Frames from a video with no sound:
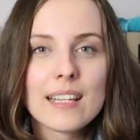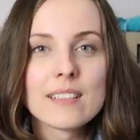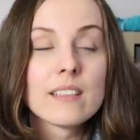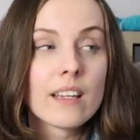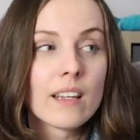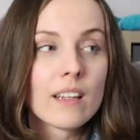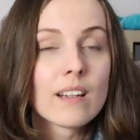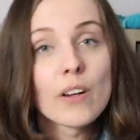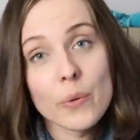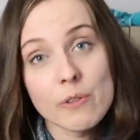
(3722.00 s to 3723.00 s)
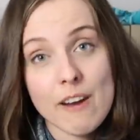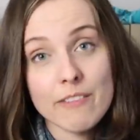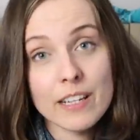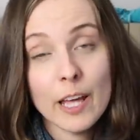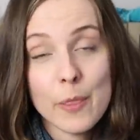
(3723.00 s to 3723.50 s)
that they go on
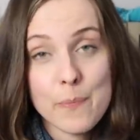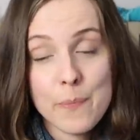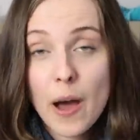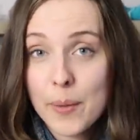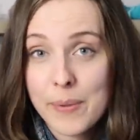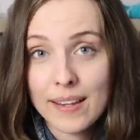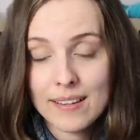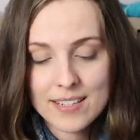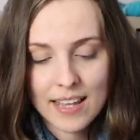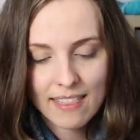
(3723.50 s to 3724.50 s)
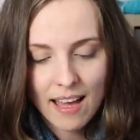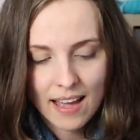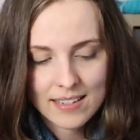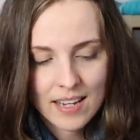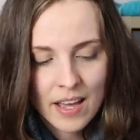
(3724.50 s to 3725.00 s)
Ravelry and buy patterns like
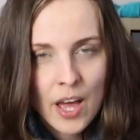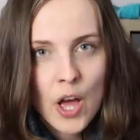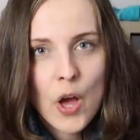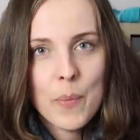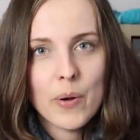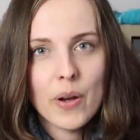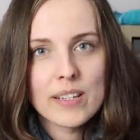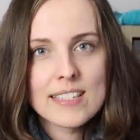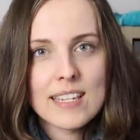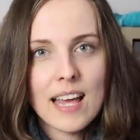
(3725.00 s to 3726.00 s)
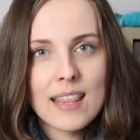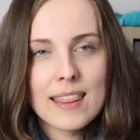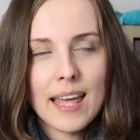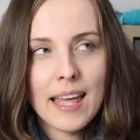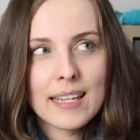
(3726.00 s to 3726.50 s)
that. But uh,
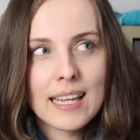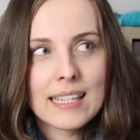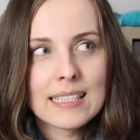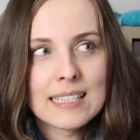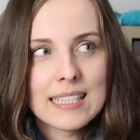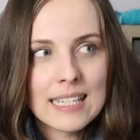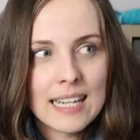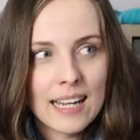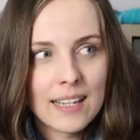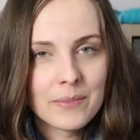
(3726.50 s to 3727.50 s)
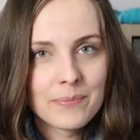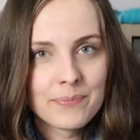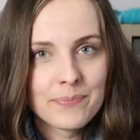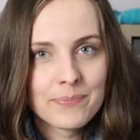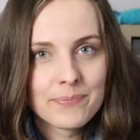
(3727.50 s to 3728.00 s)
then Nina
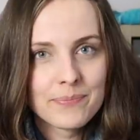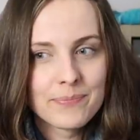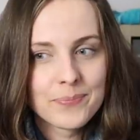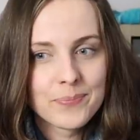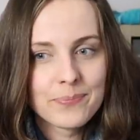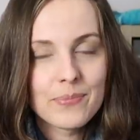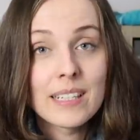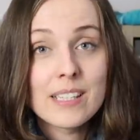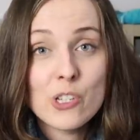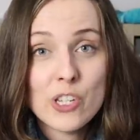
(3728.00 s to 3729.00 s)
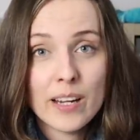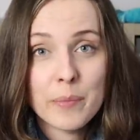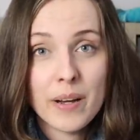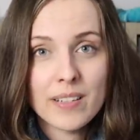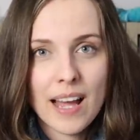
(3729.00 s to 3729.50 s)
I need to check her
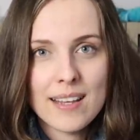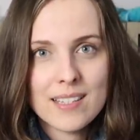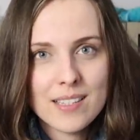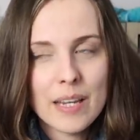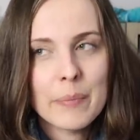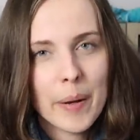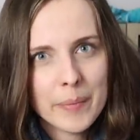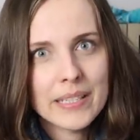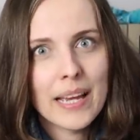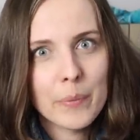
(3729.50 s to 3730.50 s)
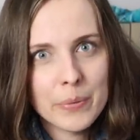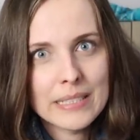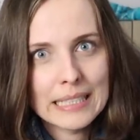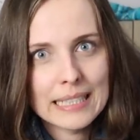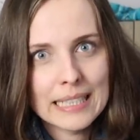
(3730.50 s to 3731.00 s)
podcast. And probably I'll
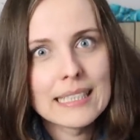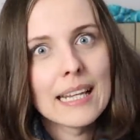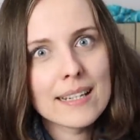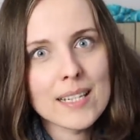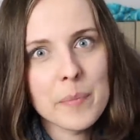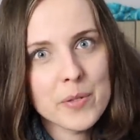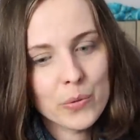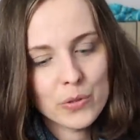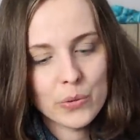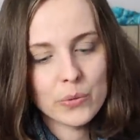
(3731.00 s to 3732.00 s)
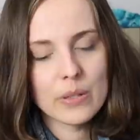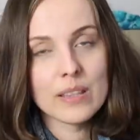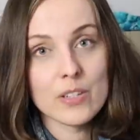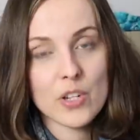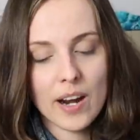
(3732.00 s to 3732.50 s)
put Nina in the next episode too
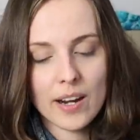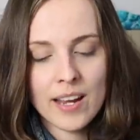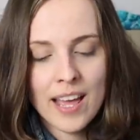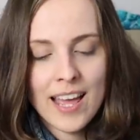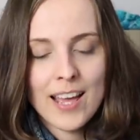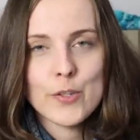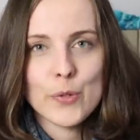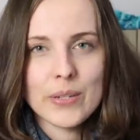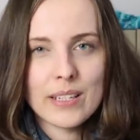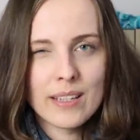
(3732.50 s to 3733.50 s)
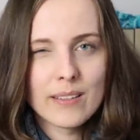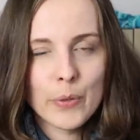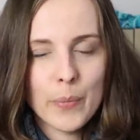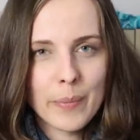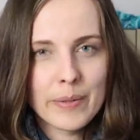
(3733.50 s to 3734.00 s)
in the jar. So Nina,
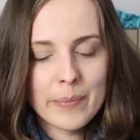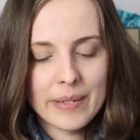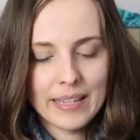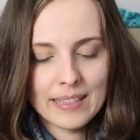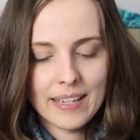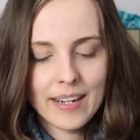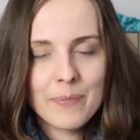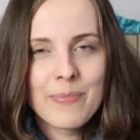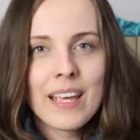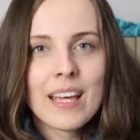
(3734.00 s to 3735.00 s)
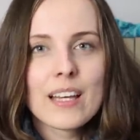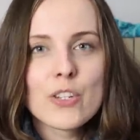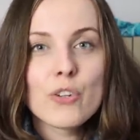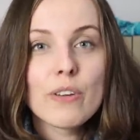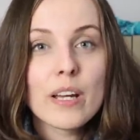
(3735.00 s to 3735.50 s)
you'll probably be in there. And
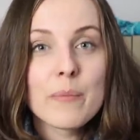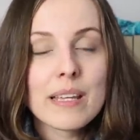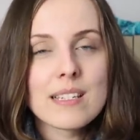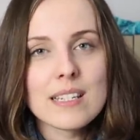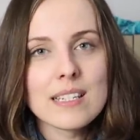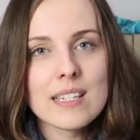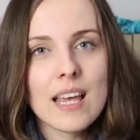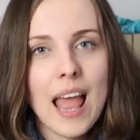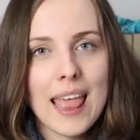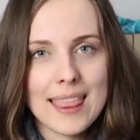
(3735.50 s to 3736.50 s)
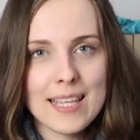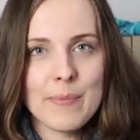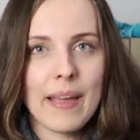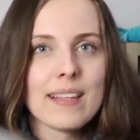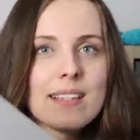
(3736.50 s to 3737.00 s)
she recommended this
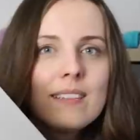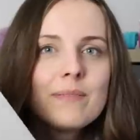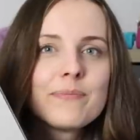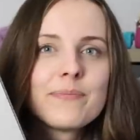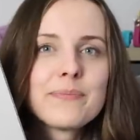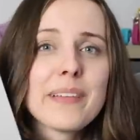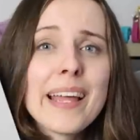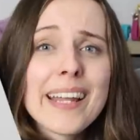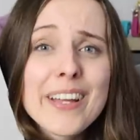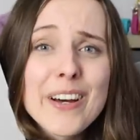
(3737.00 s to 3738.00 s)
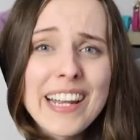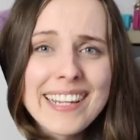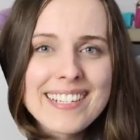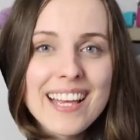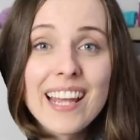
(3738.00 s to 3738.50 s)
magazine. And I got
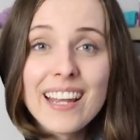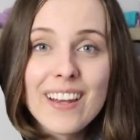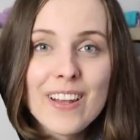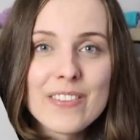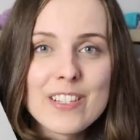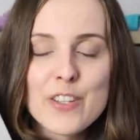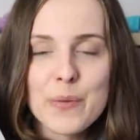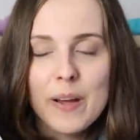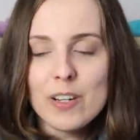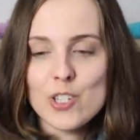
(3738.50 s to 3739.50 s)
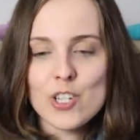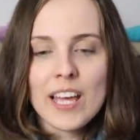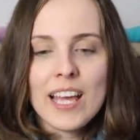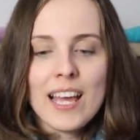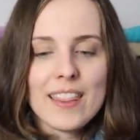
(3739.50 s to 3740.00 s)
it. And I love it so much.
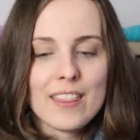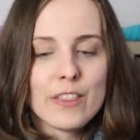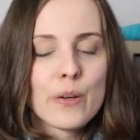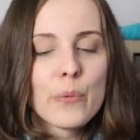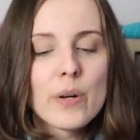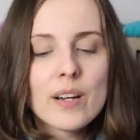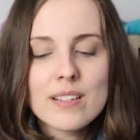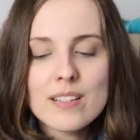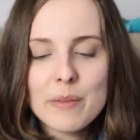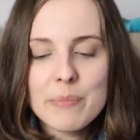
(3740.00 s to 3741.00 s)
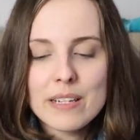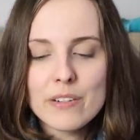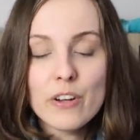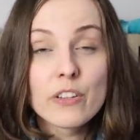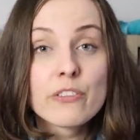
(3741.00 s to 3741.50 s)
There was a bit
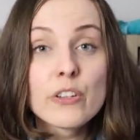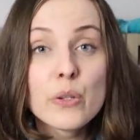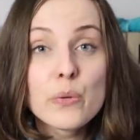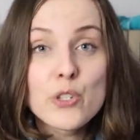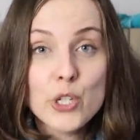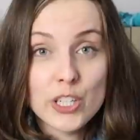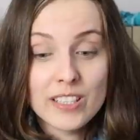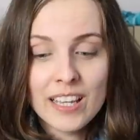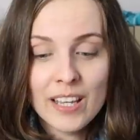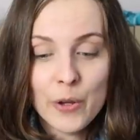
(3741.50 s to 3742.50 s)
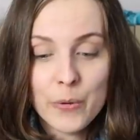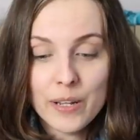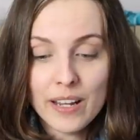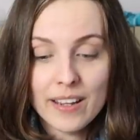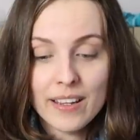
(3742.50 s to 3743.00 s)
of confusion
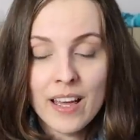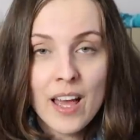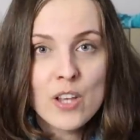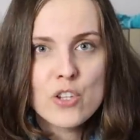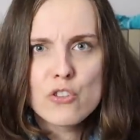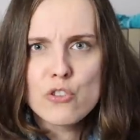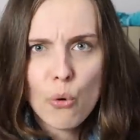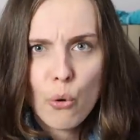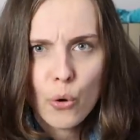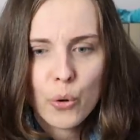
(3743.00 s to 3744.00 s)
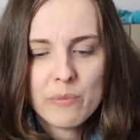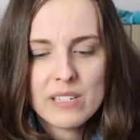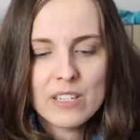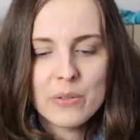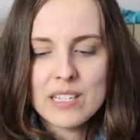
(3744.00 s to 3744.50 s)
when I
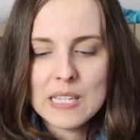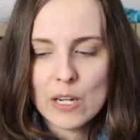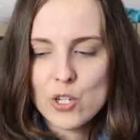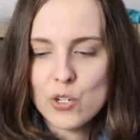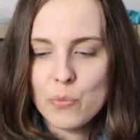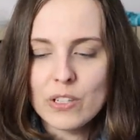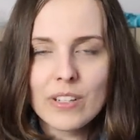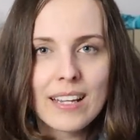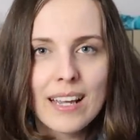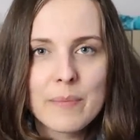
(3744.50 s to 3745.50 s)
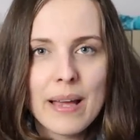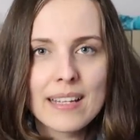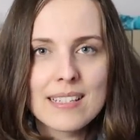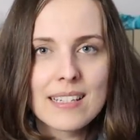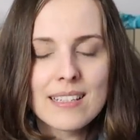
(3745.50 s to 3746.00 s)
stormed into the section when you can get
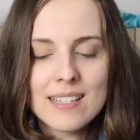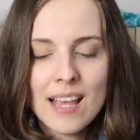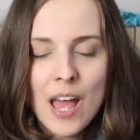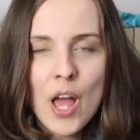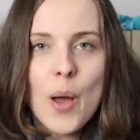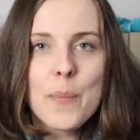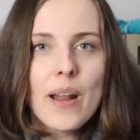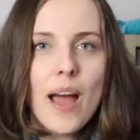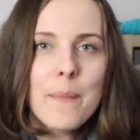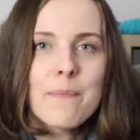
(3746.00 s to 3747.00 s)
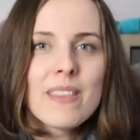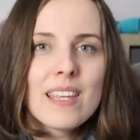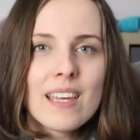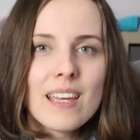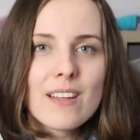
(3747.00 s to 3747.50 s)
magazines, but I'm
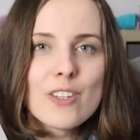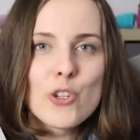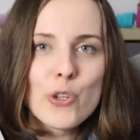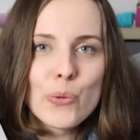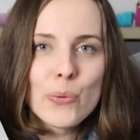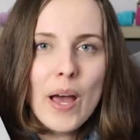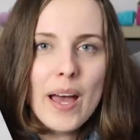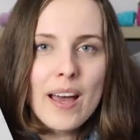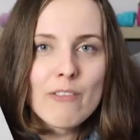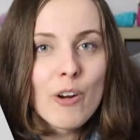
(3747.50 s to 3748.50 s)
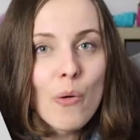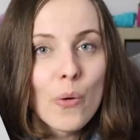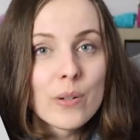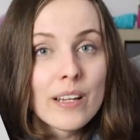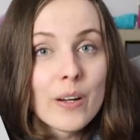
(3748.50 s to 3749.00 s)
thinking to uh,
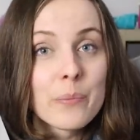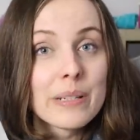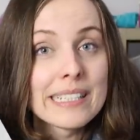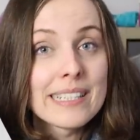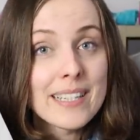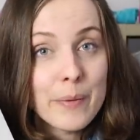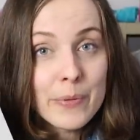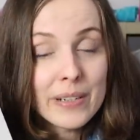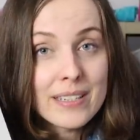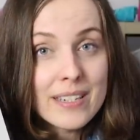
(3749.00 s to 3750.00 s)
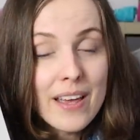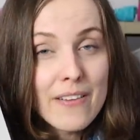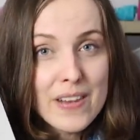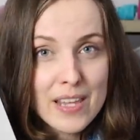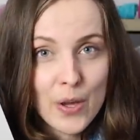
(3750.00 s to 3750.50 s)
record a completely separate uh,
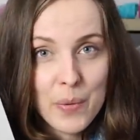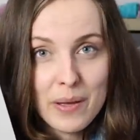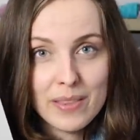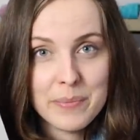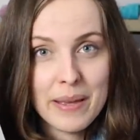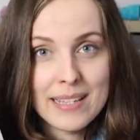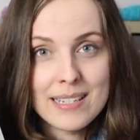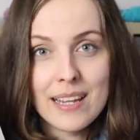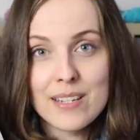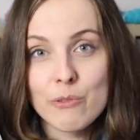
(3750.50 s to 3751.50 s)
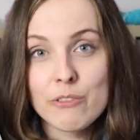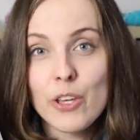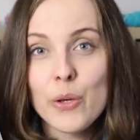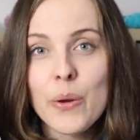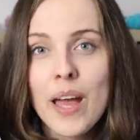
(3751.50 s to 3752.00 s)
video about this magazine as a
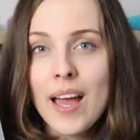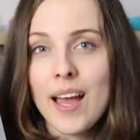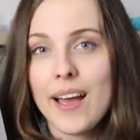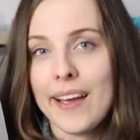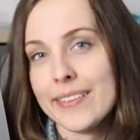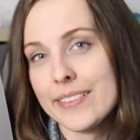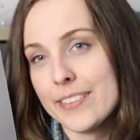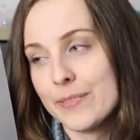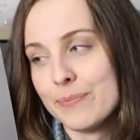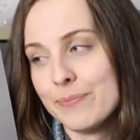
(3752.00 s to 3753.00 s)
review, and